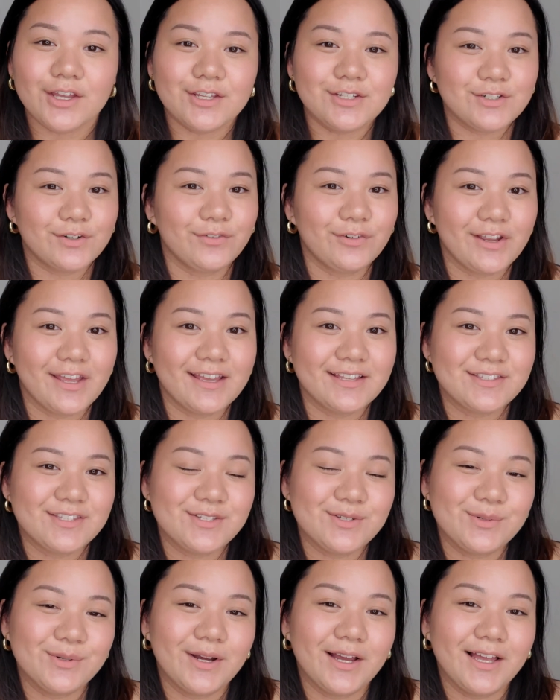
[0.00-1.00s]
Don't forget
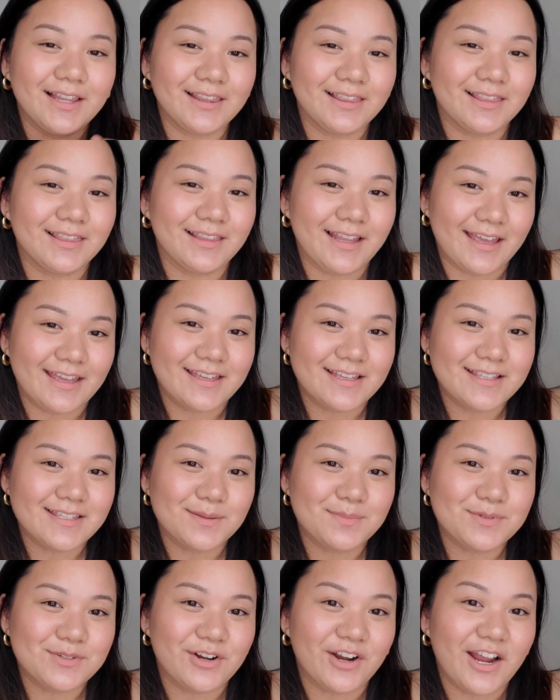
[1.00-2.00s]
to like and
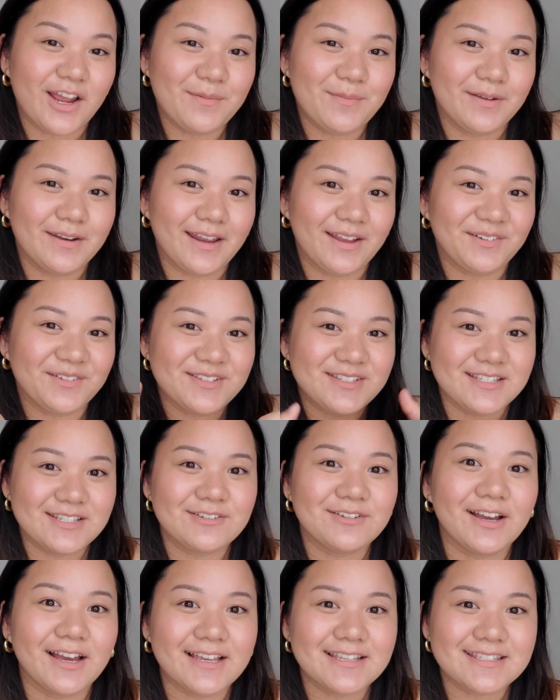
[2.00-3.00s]
subscribe, and I will see you
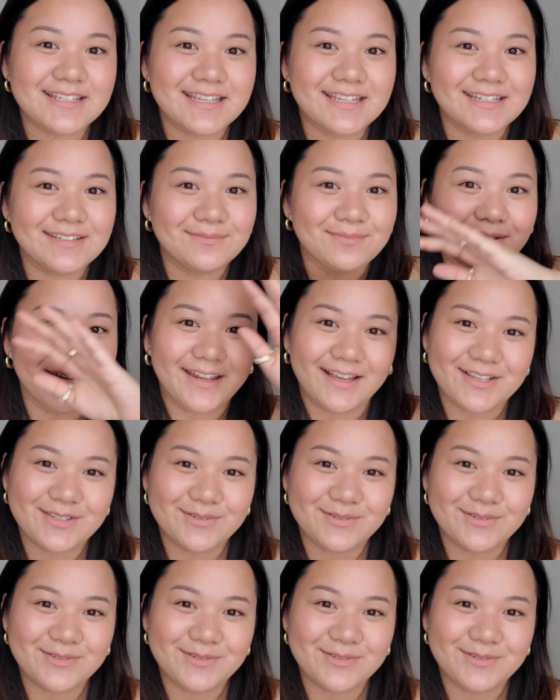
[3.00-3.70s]
guys in my next